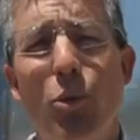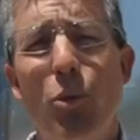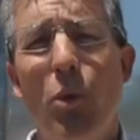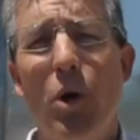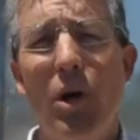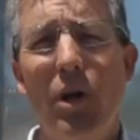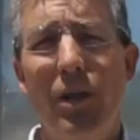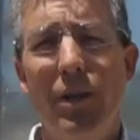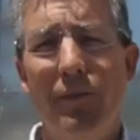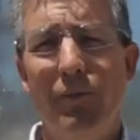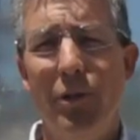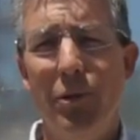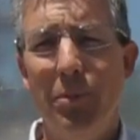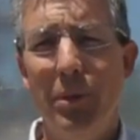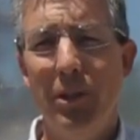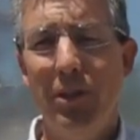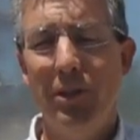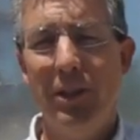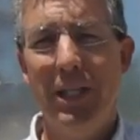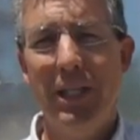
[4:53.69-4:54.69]
wall of the
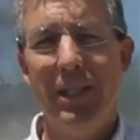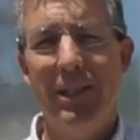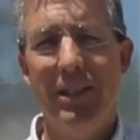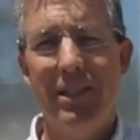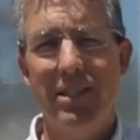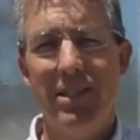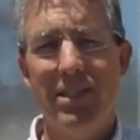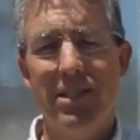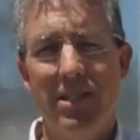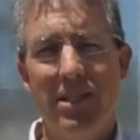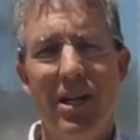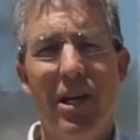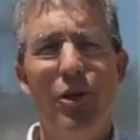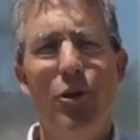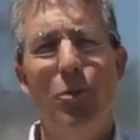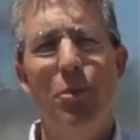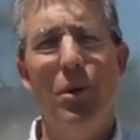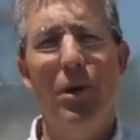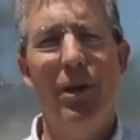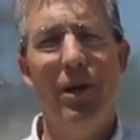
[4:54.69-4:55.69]
building, and this is
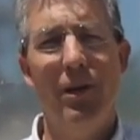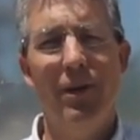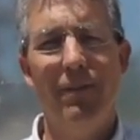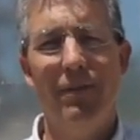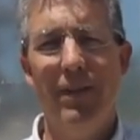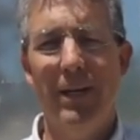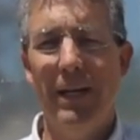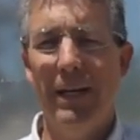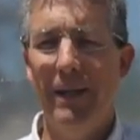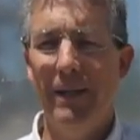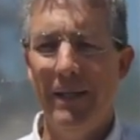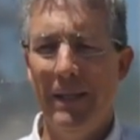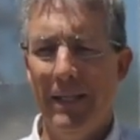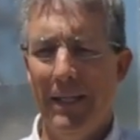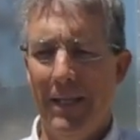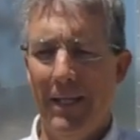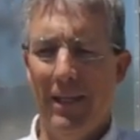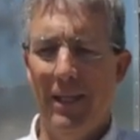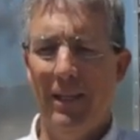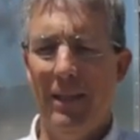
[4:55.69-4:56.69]
another part of
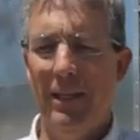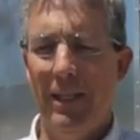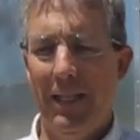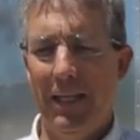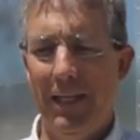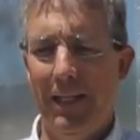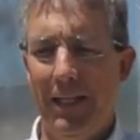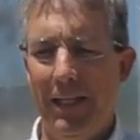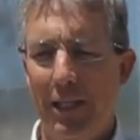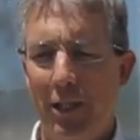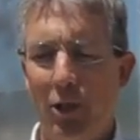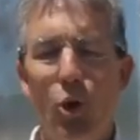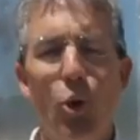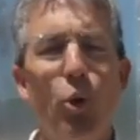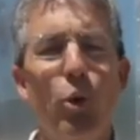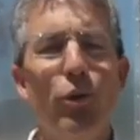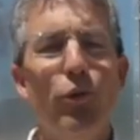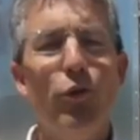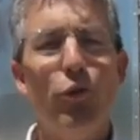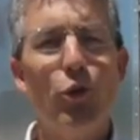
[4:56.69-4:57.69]
the
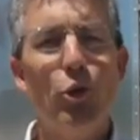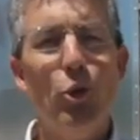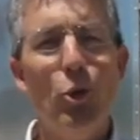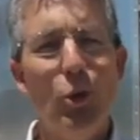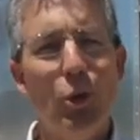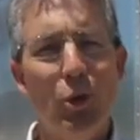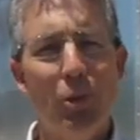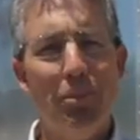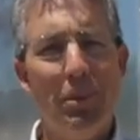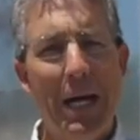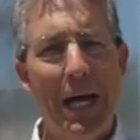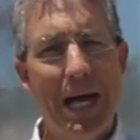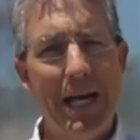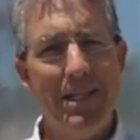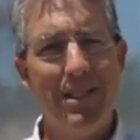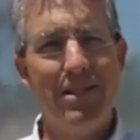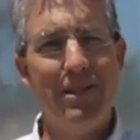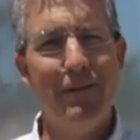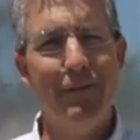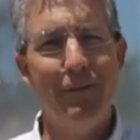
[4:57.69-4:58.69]
old school
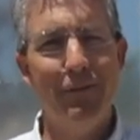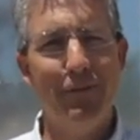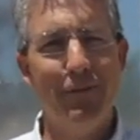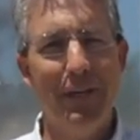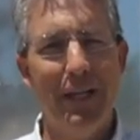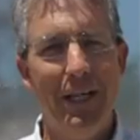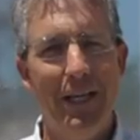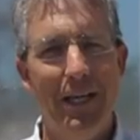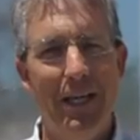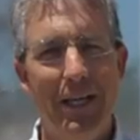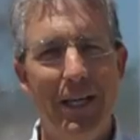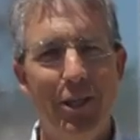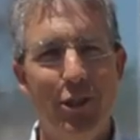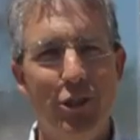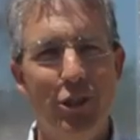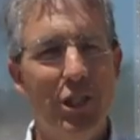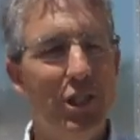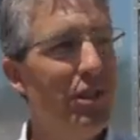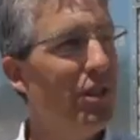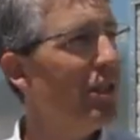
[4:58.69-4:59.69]
passive
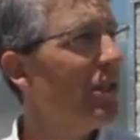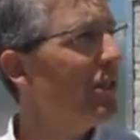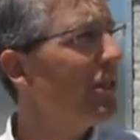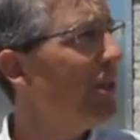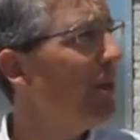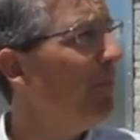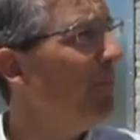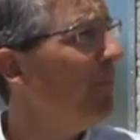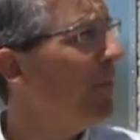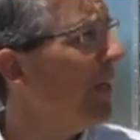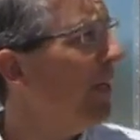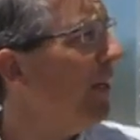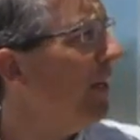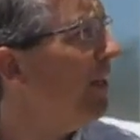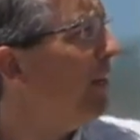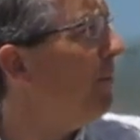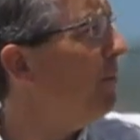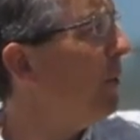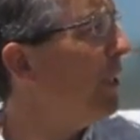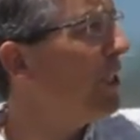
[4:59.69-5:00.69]
energy system.
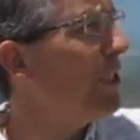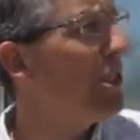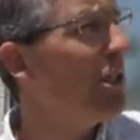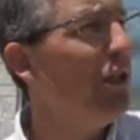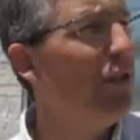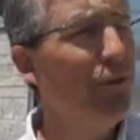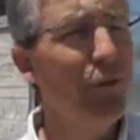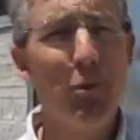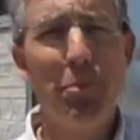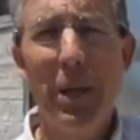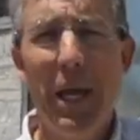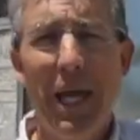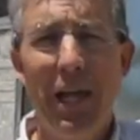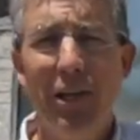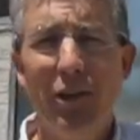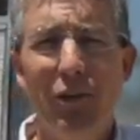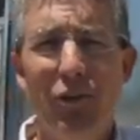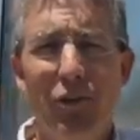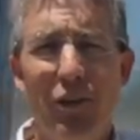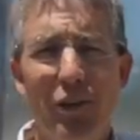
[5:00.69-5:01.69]
The big silver
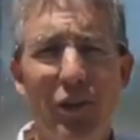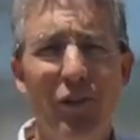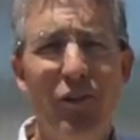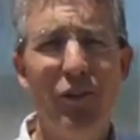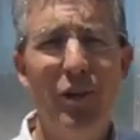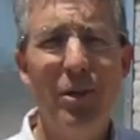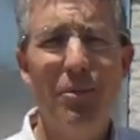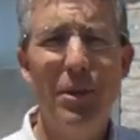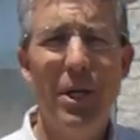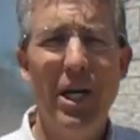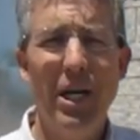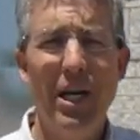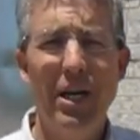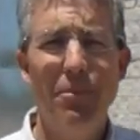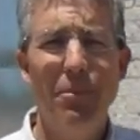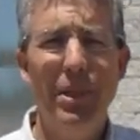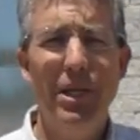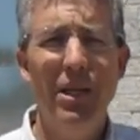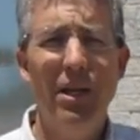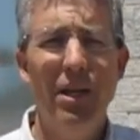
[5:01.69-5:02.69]
panels that you see
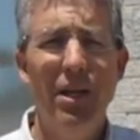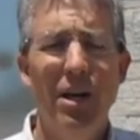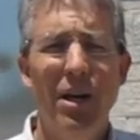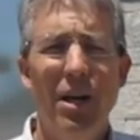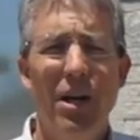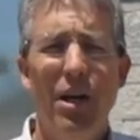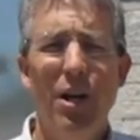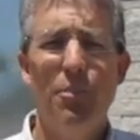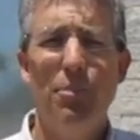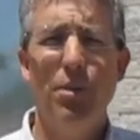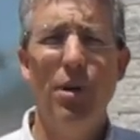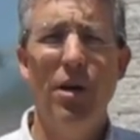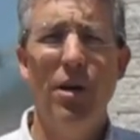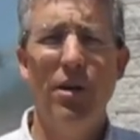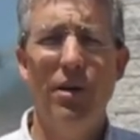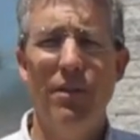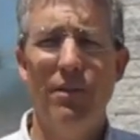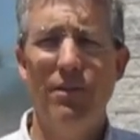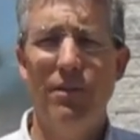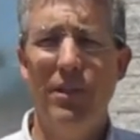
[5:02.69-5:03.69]
behind me are part of